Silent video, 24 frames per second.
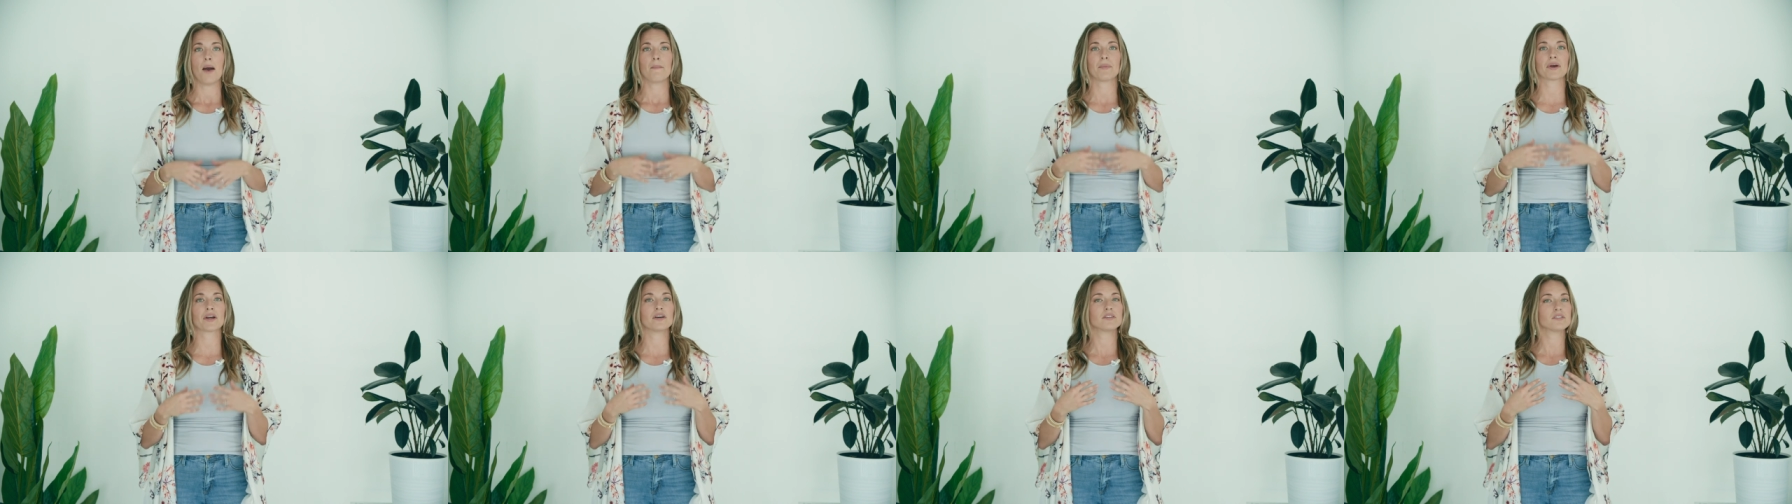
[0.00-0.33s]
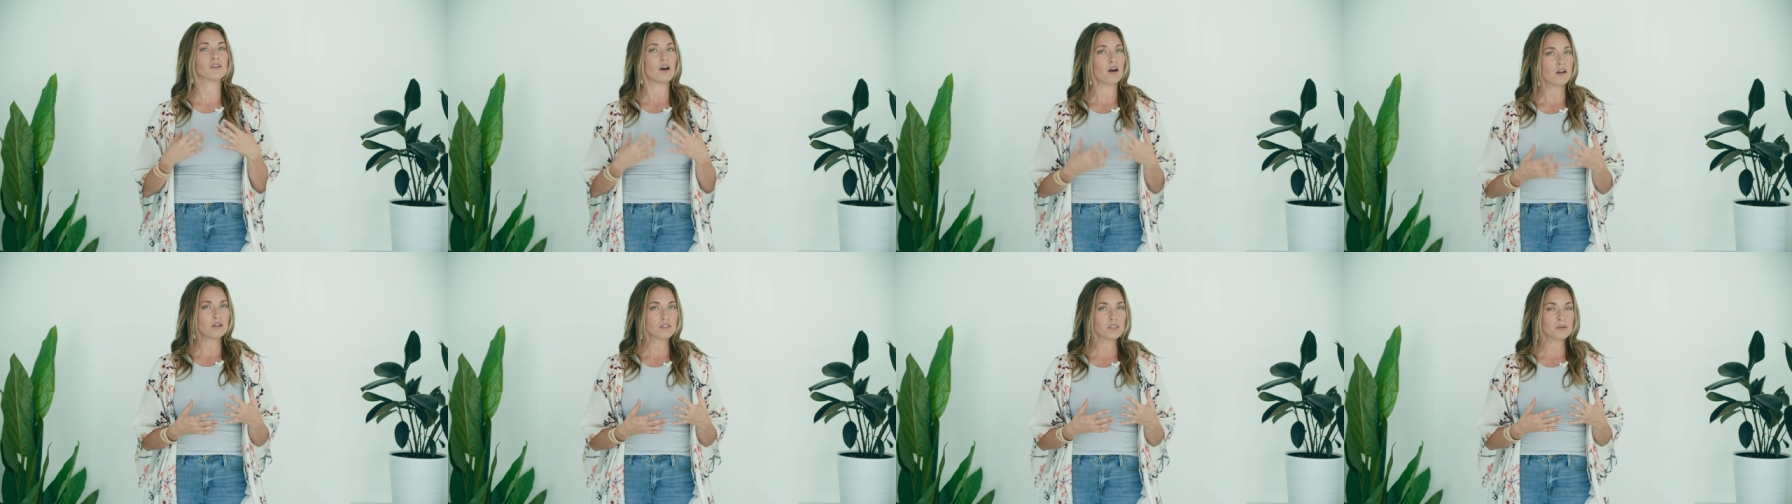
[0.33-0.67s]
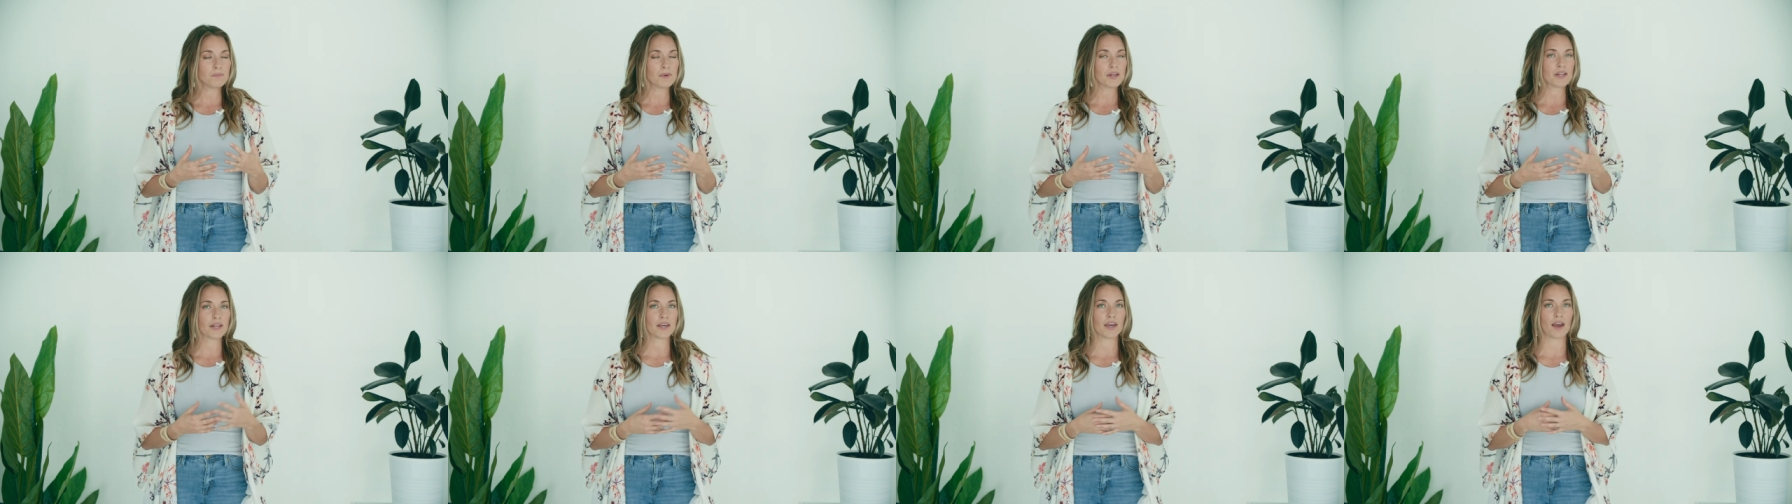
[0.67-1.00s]
because
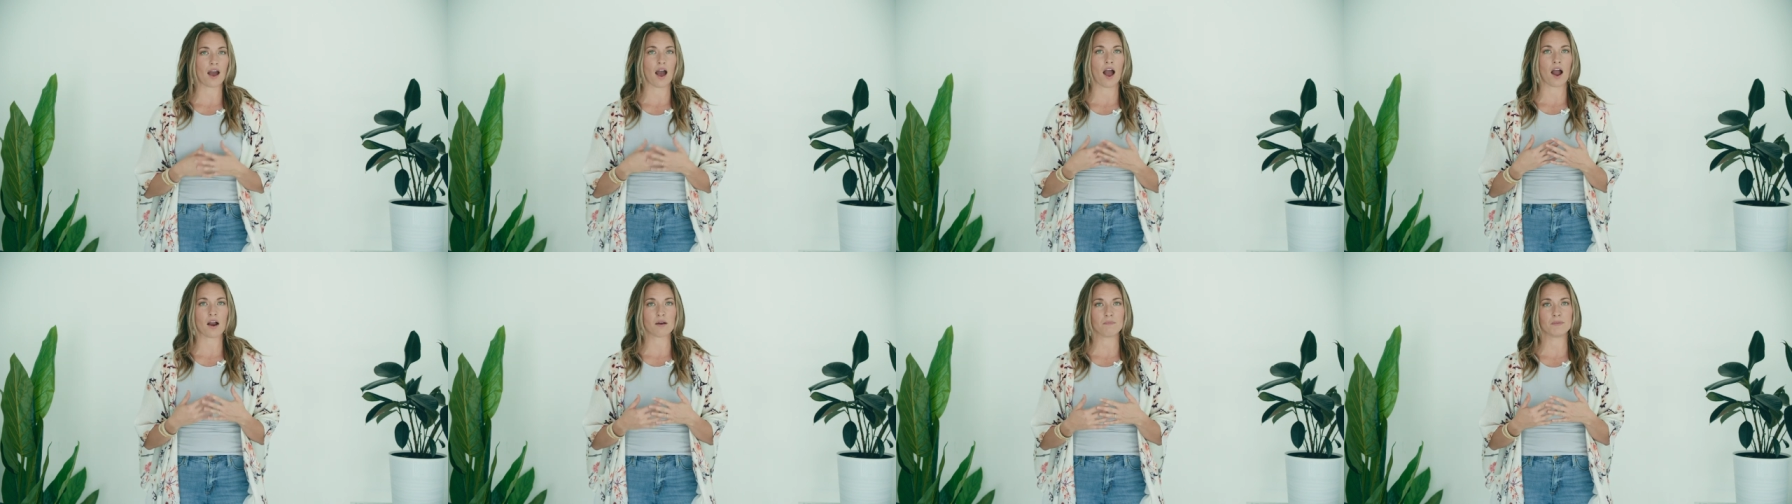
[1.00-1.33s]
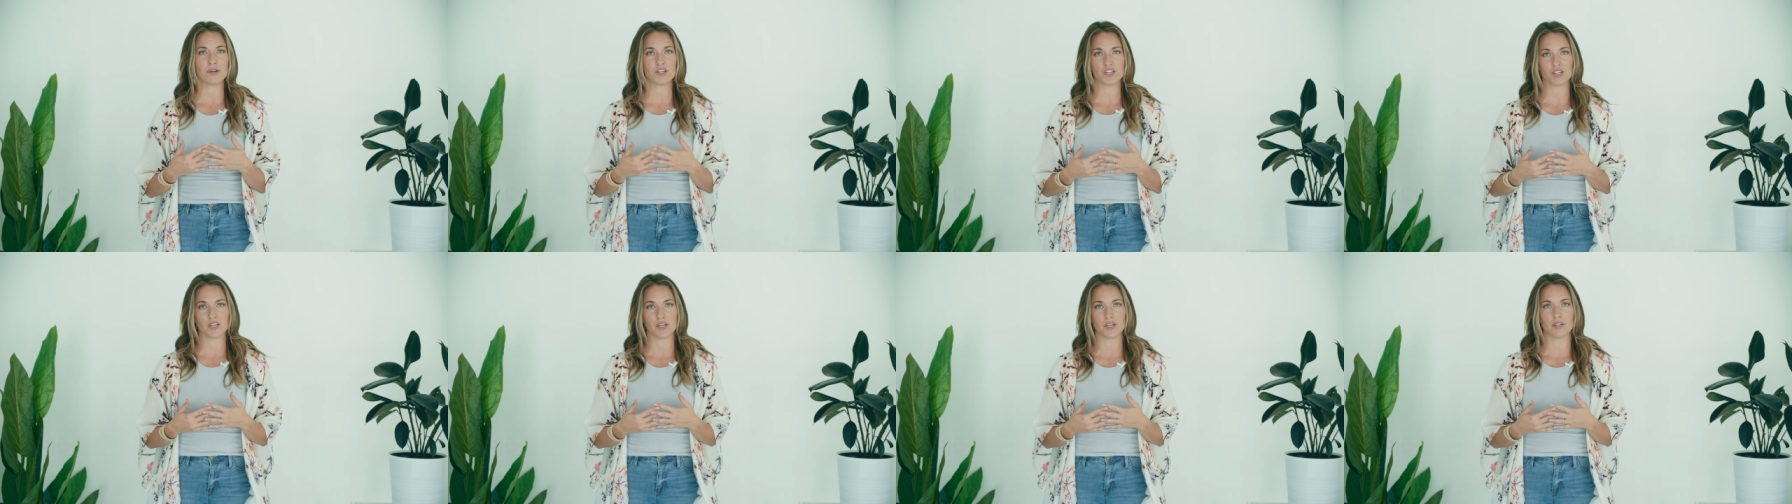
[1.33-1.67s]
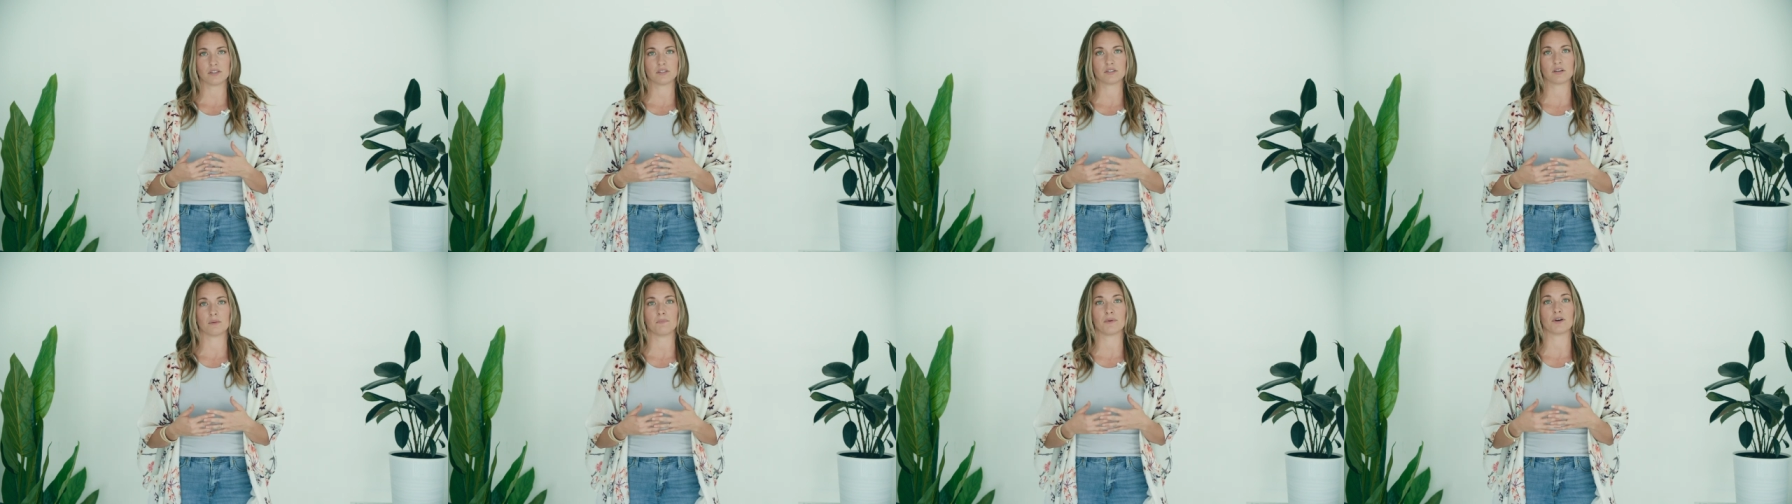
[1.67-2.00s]
ultimately our mission
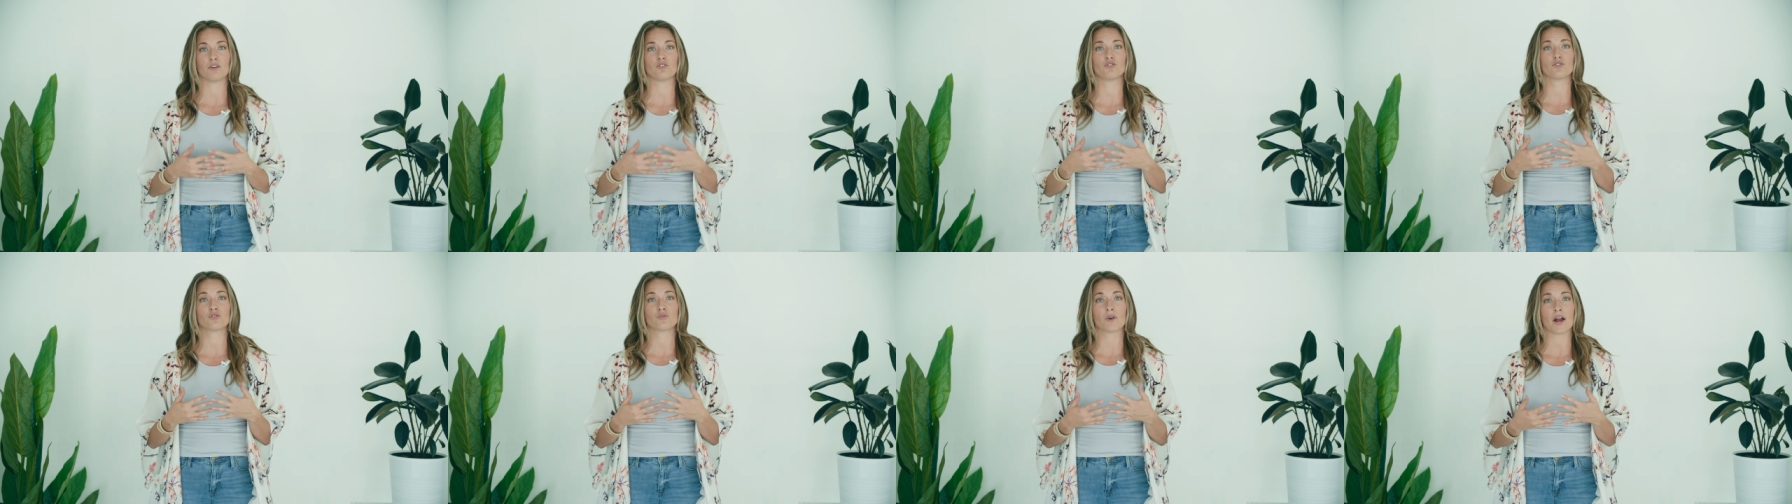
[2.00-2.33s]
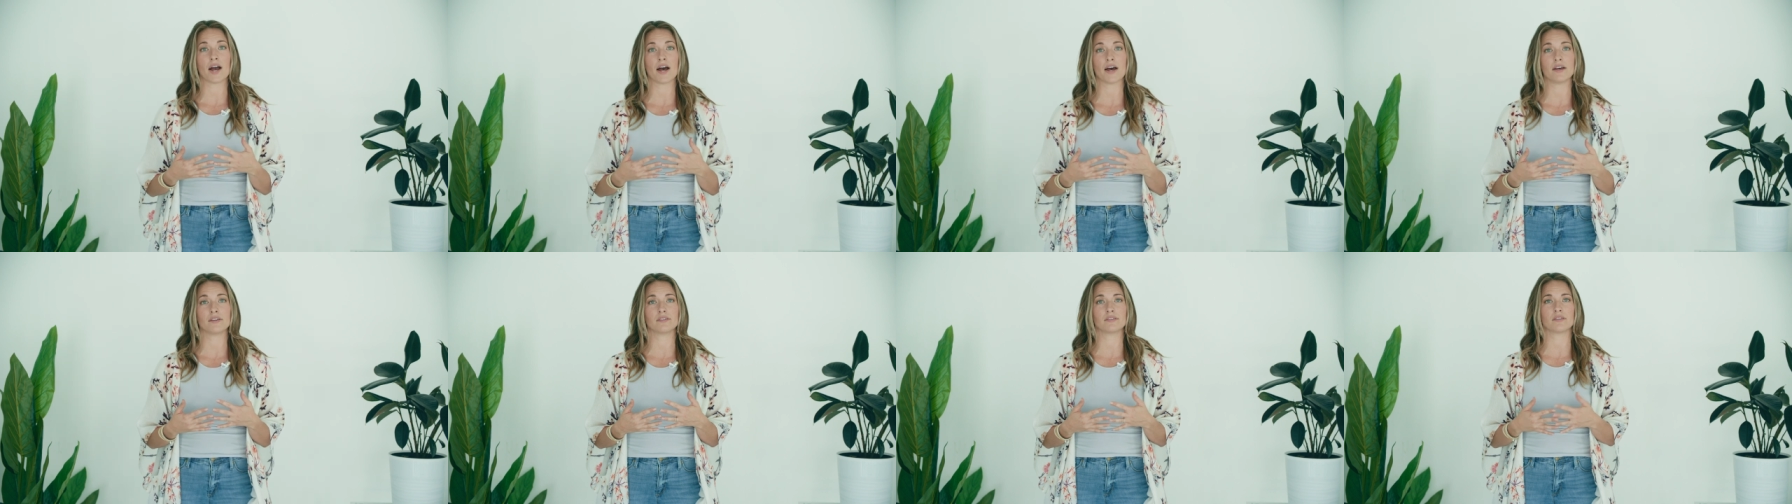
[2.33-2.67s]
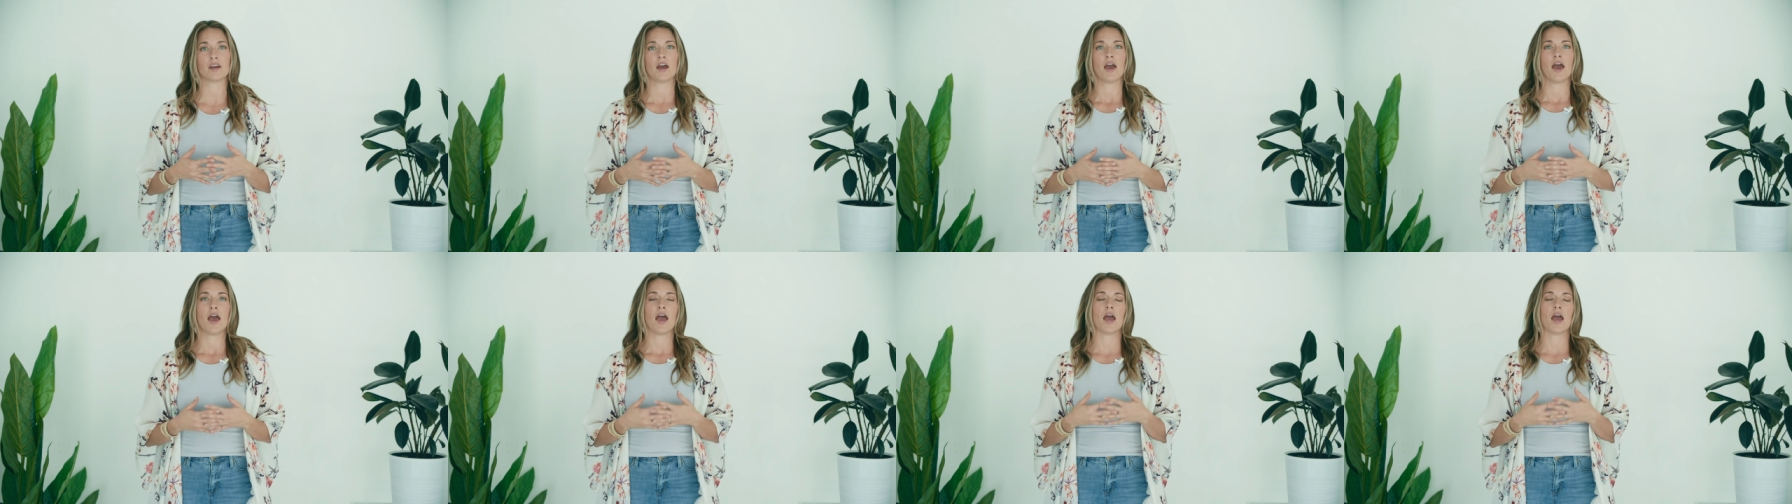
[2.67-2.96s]
is to build trust